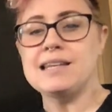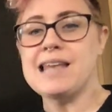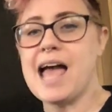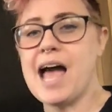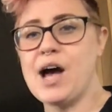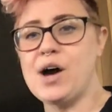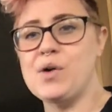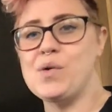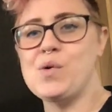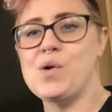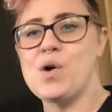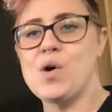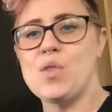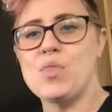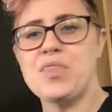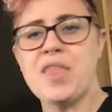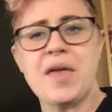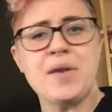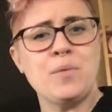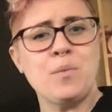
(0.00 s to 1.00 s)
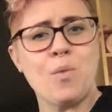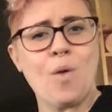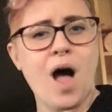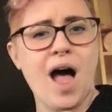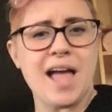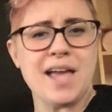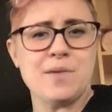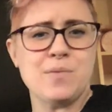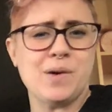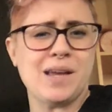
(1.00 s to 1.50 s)
Now, then
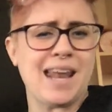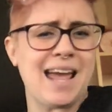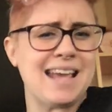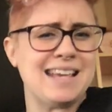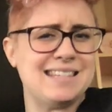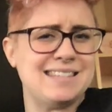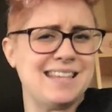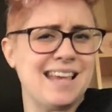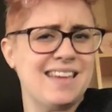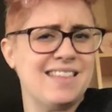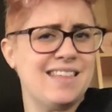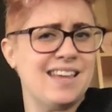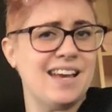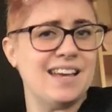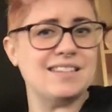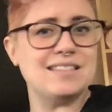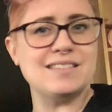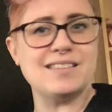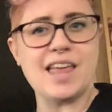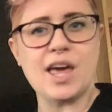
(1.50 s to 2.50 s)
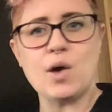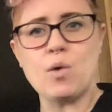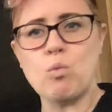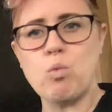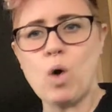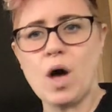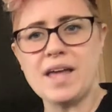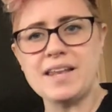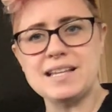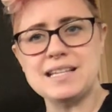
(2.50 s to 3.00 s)
why would I say this? Like,
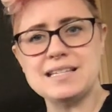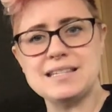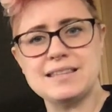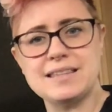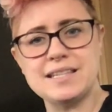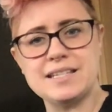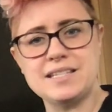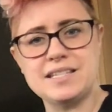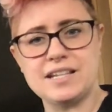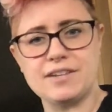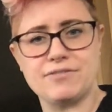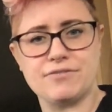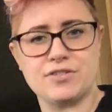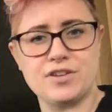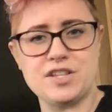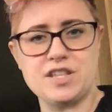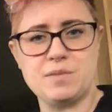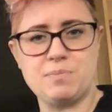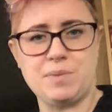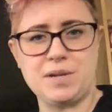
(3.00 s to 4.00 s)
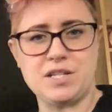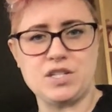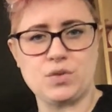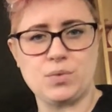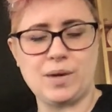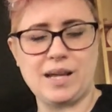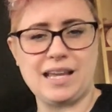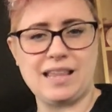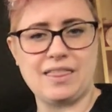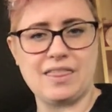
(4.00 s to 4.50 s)
what is the difference
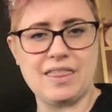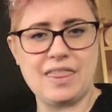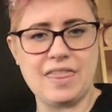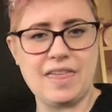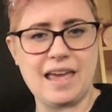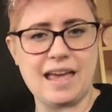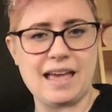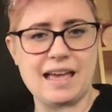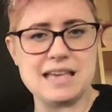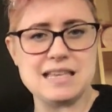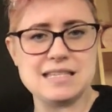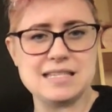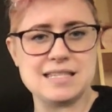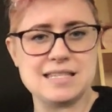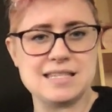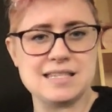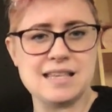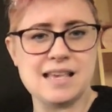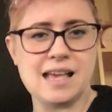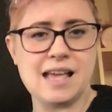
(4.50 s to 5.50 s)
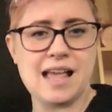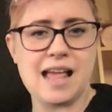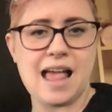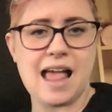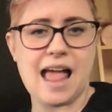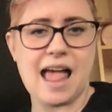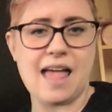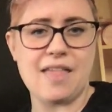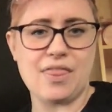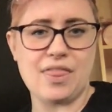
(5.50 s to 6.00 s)
between this
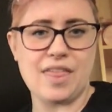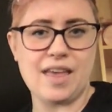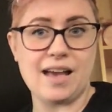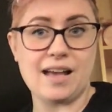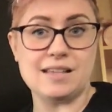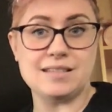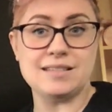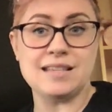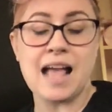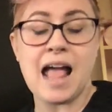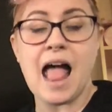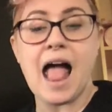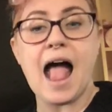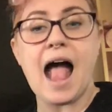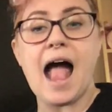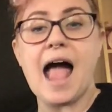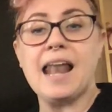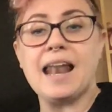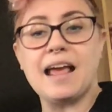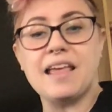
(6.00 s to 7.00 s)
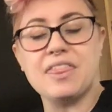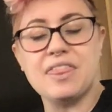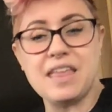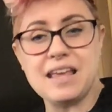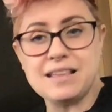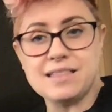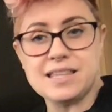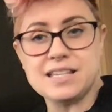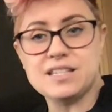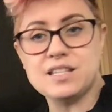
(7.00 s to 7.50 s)
and this? And I
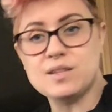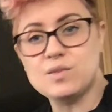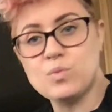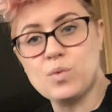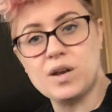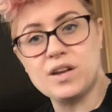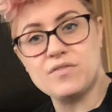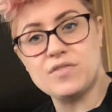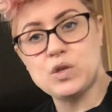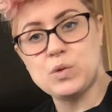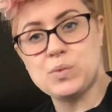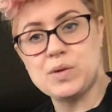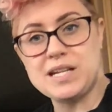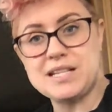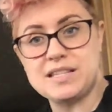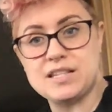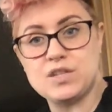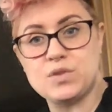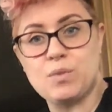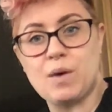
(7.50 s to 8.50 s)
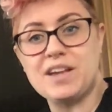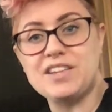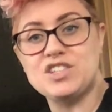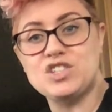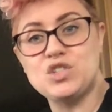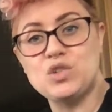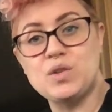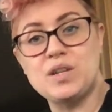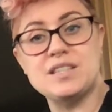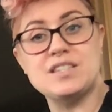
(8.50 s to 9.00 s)
think this is one of the reasons why
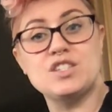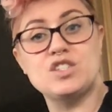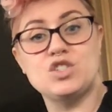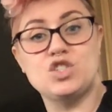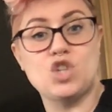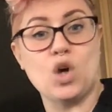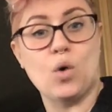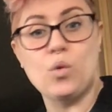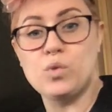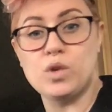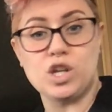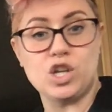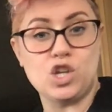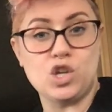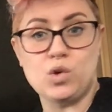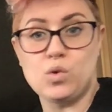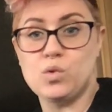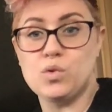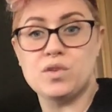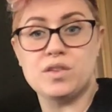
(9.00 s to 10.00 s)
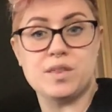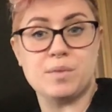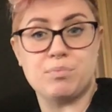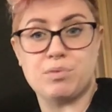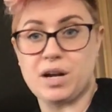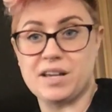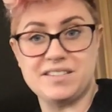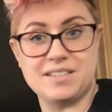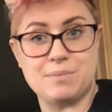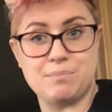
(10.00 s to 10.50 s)
students don't use the
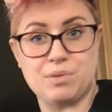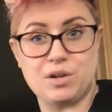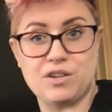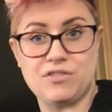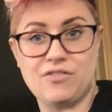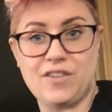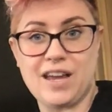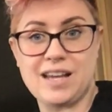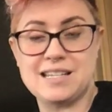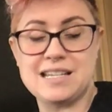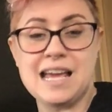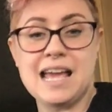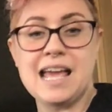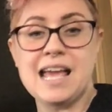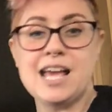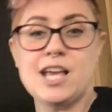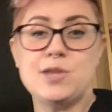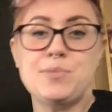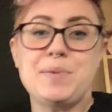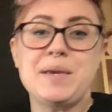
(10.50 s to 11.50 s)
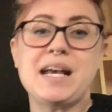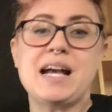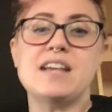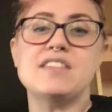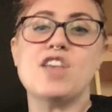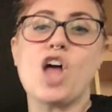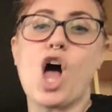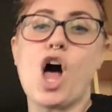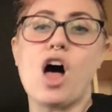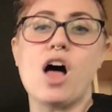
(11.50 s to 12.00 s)
present perfect, is because
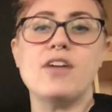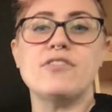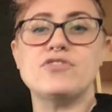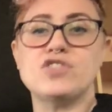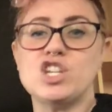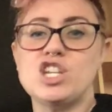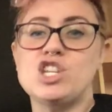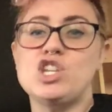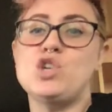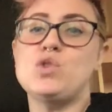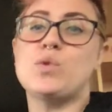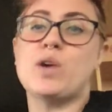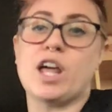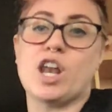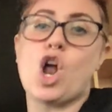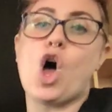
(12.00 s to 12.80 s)
often you can